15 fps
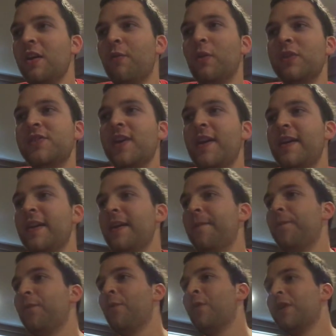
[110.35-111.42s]
once
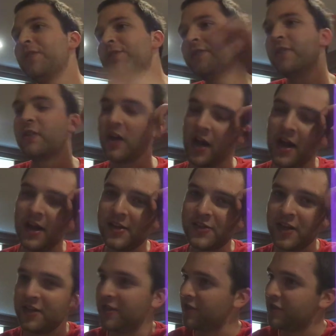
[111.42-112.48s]
the guy I
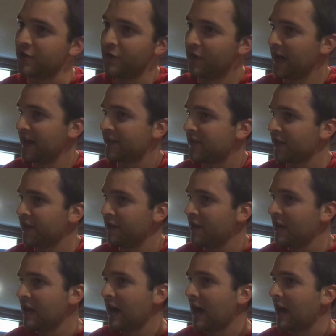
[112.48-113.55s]
sent it to gets it,
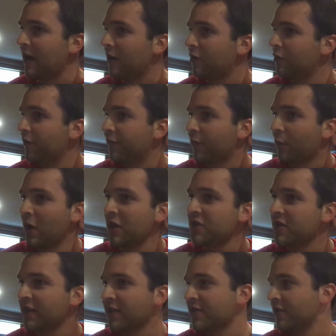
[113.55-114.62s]
who if you're
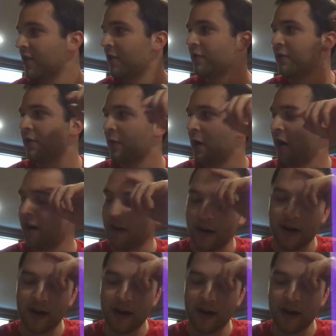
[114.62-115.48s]
watching this, you know who you are.